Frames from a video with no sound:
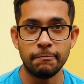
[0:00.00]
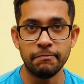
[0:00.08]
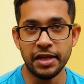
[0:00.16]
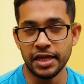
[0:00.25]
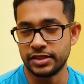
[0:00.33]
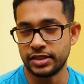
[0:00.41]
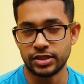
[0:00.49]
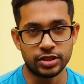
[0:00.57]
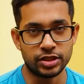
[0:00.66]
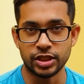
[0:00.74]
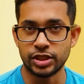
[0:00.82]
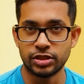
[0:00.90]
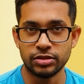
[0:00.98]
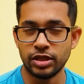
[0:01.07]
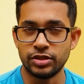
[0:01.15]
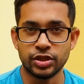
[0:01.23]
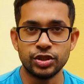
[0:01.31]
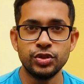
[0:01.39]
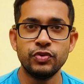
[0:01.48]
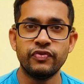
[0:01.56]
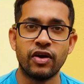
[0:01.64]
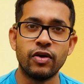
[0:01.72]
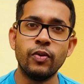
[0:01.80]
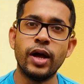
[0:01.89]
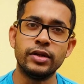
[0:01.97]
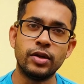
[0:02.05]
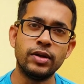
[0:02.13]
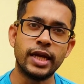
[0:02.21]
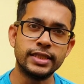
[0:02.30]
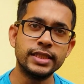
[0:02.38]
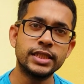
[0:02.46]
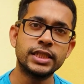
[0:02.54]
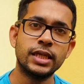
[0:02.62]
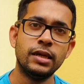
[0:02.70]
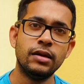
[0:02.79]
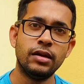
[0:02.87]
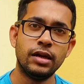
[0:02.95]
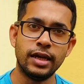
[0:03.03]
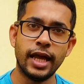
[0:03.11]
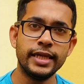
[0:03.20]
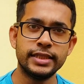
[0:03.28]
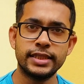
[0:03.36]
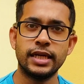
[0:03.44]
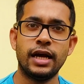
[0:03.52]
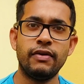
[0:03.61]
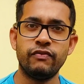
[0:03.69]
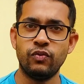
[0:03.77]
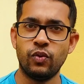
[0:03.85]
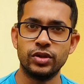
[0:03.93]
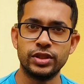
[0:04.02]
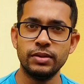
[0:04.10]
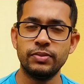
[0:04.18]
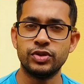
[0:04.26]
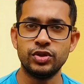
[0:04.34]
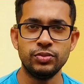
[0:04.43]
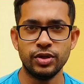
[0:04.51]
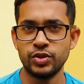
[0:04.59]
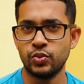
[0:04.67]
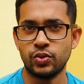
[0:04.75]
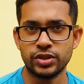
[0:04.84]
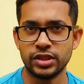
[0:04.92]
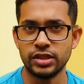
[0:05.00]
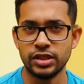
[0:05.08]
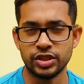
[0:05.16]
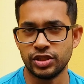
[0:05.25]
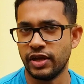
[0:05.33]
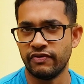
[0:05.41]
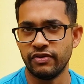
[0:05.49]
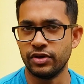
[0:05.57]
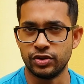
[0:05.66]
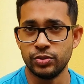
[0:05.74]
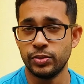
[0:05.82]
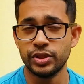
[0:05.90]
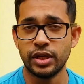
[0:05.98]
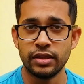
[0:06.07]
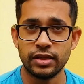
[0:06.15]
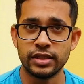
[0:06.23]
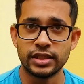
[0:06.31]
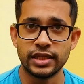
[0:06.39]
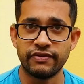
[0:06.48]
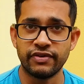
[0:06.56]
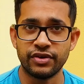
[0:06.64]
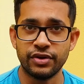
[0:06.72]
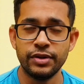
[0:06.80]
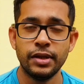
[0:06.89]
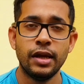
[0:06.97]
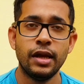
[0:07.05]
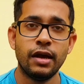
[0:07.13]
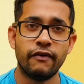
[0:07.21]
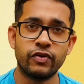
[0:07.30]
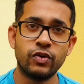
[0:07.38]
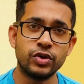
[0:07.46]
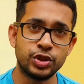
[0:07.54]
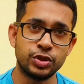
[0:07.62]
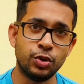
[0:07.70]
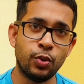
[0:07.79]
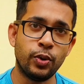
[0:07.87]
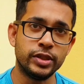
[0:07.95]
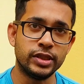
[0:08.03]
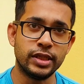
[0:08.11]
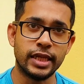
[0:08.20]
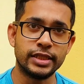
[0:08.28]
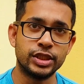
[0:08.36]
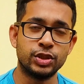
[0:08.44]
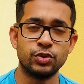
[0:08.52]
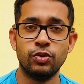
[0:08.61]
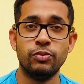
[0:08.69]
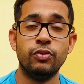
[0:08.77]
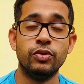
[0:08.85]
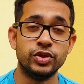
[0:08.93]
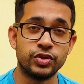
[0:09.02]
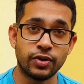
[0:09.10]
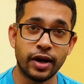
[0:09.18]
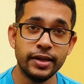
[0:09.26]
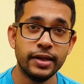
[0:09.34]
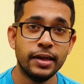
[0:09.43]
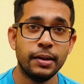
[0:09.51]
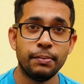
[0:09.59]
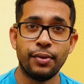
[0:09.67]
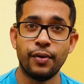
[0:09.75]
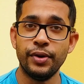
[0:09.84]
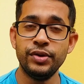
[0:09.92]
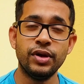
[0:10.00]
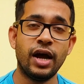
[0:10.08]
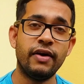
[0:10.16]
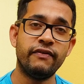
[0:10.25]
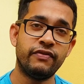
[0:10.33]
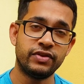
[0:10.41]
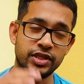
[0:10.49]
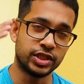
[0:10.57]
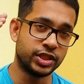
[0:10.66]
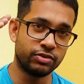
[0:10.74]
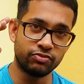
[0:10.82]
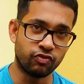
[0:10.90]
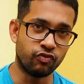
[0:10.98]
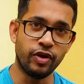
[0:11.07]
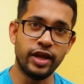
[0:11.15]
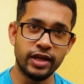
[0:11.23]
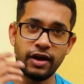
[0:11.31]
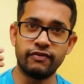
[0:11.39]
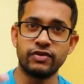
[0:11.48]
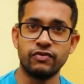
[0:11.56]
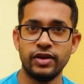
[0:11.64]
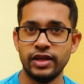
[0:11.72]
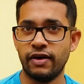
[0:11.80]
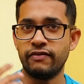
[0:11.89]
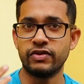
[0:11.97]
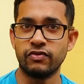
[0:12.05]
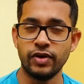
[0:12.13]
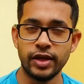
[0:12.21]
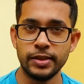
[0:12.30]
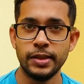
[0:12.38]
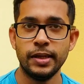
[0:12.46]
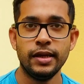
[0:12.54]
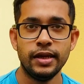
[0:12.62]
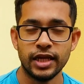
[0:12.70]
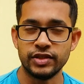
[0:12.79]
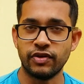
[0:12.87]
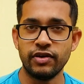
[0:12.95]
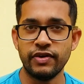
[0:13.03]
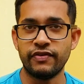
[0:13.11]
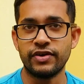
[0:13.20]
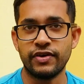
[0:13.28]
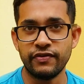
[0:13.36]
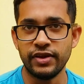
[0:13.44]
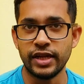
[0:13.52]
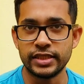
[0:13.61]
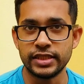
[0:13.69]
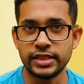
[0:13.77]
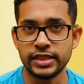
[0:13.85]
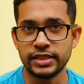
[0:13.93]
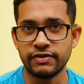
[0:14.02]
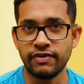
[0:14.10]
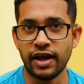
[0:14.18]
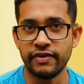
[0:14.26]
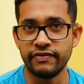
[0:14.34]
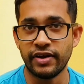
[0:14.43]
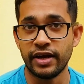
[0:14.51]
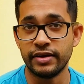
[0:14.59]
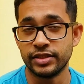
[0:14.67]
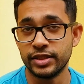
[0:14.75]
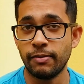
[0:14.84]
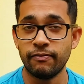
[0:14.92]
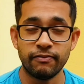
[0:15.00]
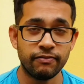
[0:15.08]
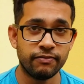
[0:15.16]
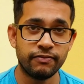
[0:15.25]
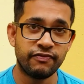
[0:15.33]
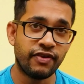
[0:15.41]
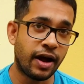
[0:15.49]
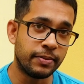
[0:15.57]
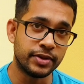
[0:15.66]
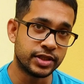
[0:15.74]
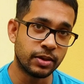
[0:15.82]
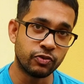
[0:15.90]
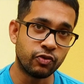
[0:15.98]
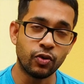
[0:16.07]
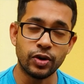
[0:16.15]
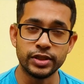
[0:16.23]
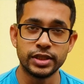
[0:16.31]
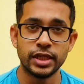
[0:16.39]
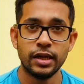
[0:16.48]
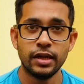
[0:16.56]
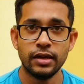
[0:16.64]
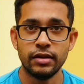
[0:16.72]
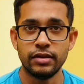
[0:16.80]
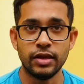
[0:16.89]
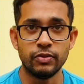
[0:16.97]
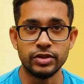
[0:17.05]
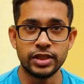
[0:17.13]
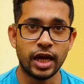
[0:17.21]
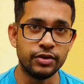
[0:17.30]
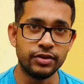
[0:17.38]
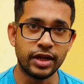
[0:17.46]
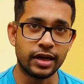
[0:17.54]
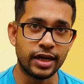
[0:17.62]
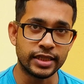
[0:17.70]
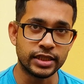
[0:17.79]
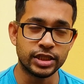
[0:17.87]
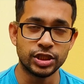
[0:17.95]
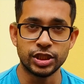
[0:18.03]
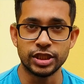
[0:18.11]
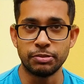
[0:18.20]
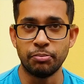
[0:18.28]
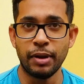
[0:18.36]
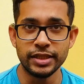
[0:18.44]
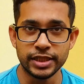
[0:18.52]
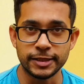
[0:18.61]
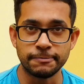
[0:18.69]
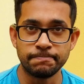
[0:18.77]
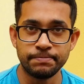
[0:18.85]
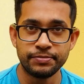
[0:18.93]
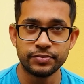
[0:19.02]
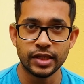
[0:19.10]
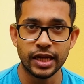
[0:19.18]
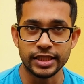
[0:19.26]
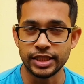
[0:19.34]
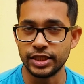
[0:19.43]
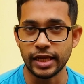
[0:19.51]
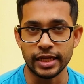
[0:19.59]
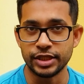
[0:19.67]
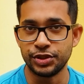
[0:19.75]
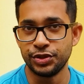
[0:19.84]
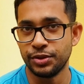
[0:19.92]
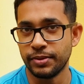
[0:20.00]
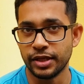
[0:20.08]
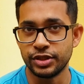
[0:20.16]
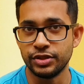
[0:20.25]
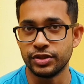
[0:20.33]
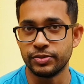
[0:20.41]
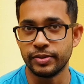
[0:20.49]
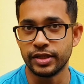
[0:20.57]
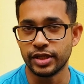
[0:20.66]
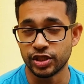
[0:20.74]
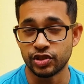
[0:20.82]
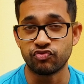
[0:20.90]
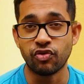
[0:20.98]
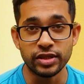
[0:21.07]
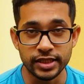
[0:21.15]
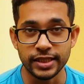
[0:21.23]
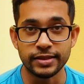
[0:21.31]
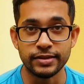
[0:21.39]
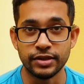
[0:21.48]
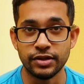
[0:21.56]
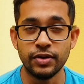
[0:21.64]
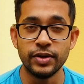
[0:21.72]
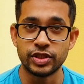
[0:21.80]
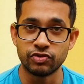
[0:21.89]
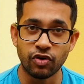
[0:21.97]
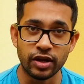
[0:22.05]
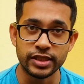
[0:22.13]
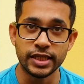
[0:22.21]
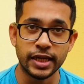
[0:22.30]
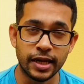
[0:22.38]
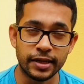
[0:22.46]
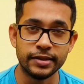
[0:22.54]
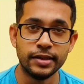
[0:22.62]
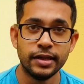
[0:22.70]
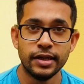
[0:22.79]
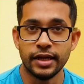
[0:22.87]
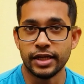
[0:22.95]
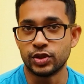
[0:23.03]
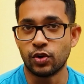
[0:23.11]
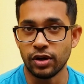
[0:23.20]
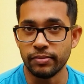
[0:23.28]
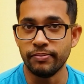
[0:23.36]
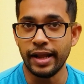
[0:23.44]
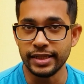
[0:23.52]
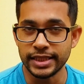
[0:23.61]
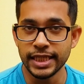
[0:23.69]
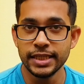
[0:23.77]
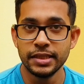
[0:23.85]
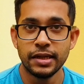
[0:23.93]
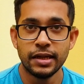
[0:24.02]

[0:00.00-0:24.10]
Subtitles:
It doesn't do very well. Now lettuce likes to have water, but too much water is never good. Too much anything is never good. Of course, you don't want your lettuce to go bone dry, but when you have just rain after rain after rain, it's very difficult for your lettuce to survive. And some farmers, some growers, they will tell you that lettuce is just melting. That's a term that's used because it's rotting. It's rotting and it's called melting.